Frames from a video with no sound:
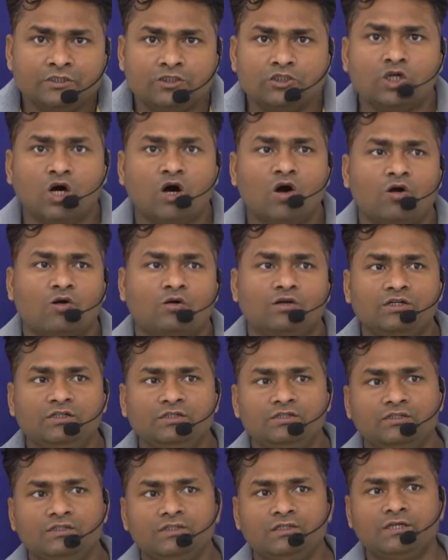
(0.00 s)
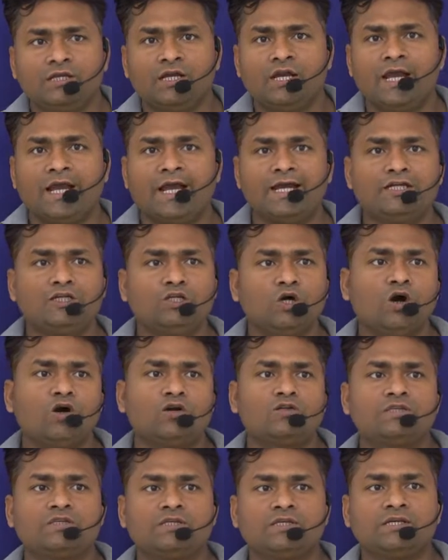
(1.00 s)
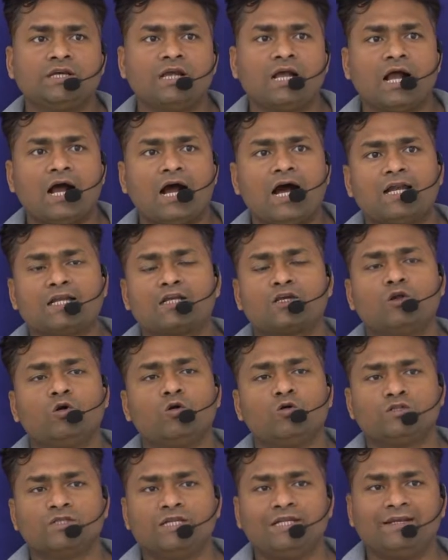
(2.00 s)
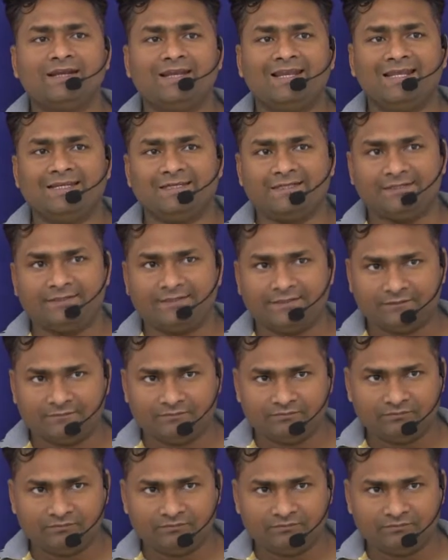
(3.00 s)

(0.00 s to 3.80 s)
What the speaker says: dog and dogs are closely related.